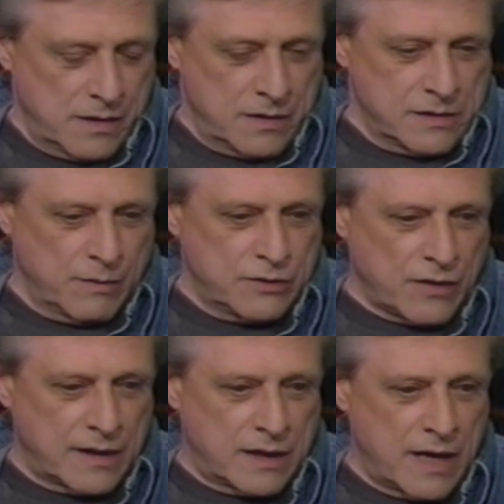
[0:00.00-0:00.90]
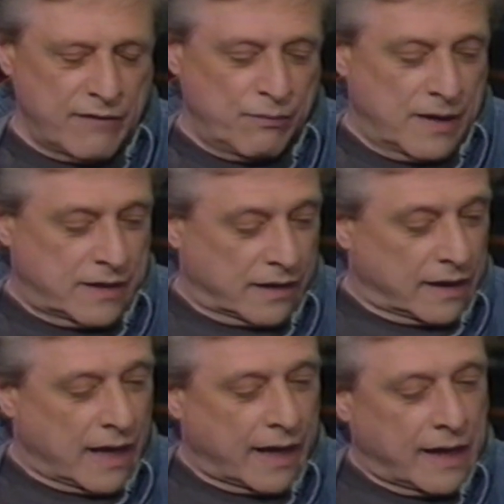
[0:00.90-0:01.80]
Somebody tried to knife me to death. I
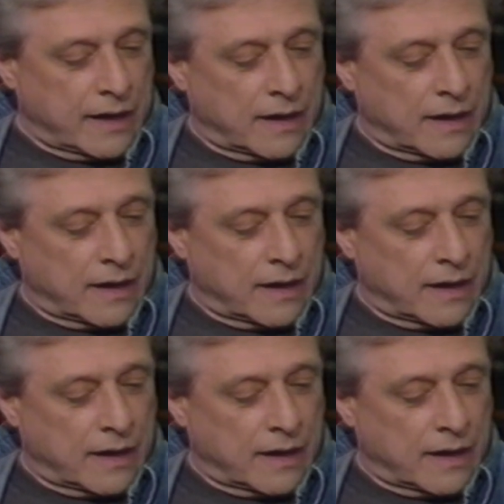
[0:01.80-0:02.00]
got a.